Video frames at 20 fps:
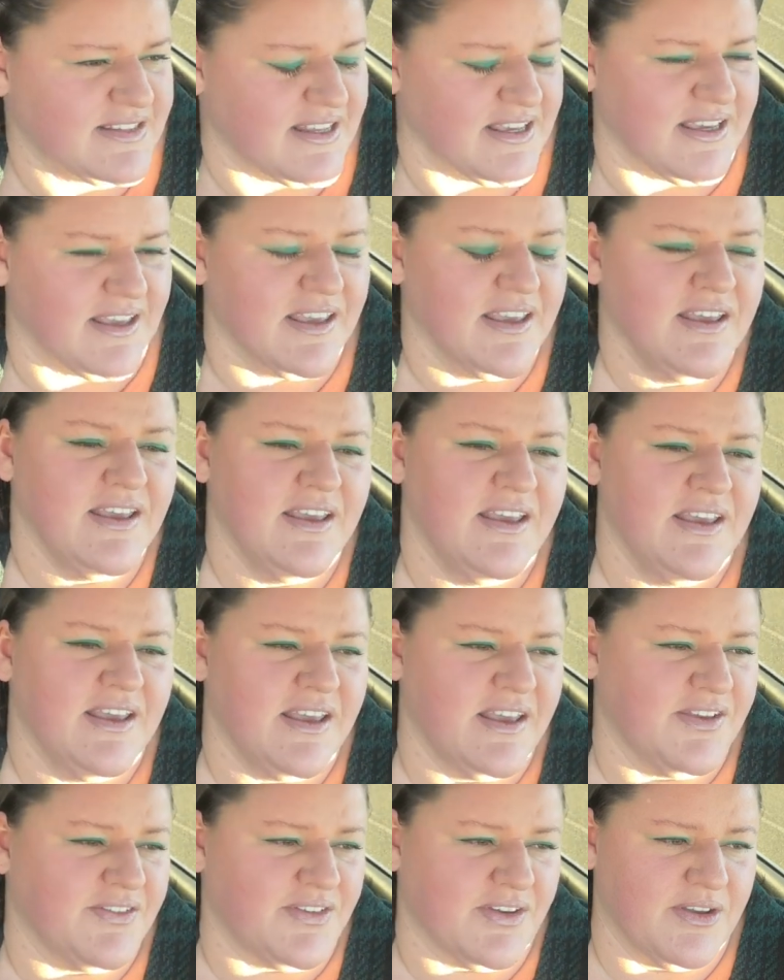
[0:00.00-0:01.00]
Like
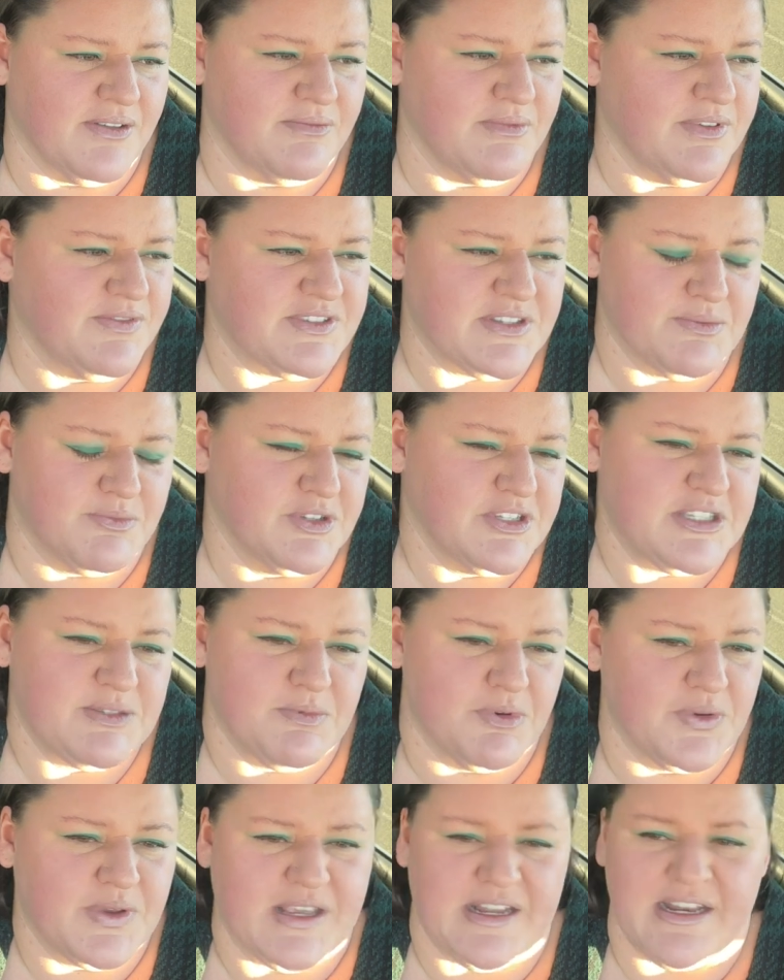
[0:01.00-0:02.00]
if someone's
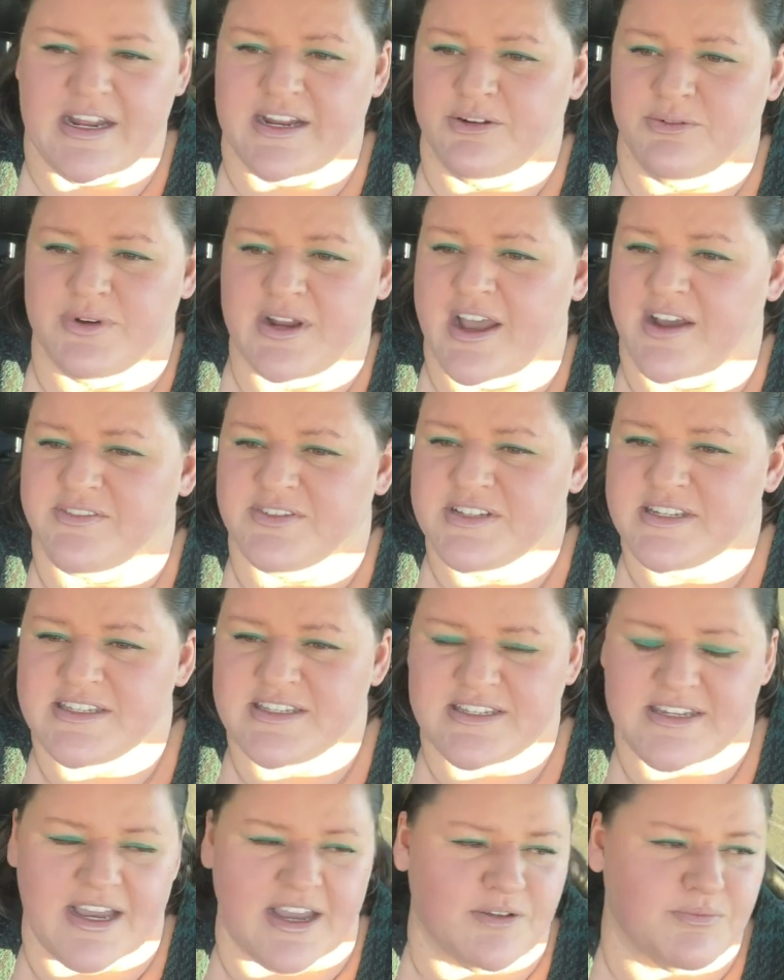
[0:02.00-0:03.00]
smoking, I don't have to
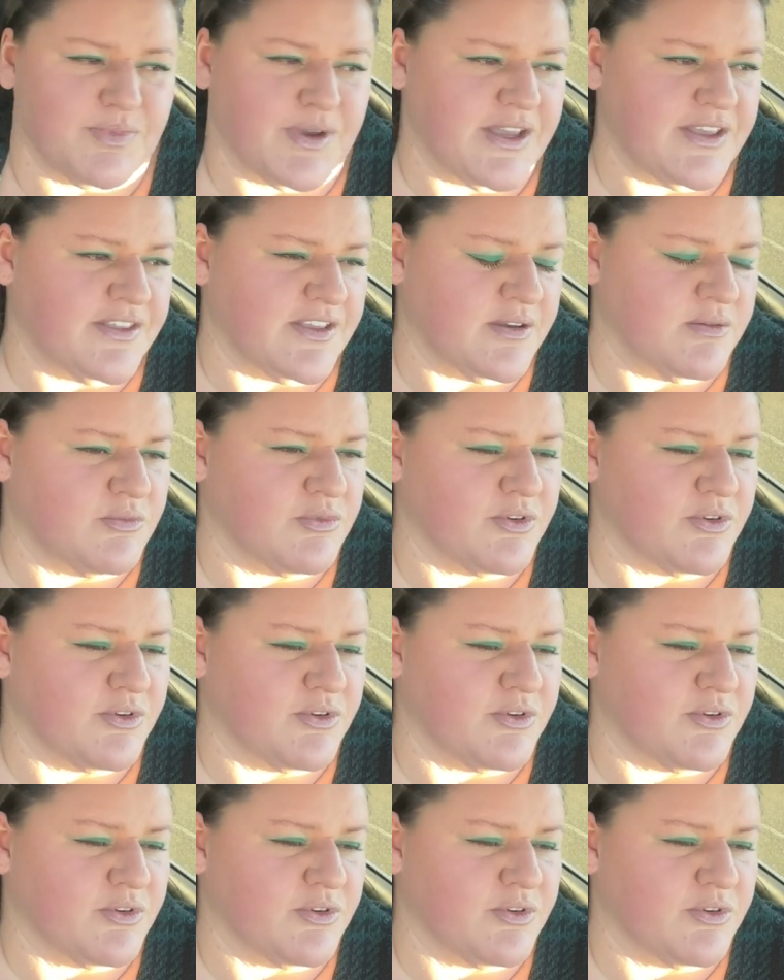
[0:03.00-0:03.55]
stand by them.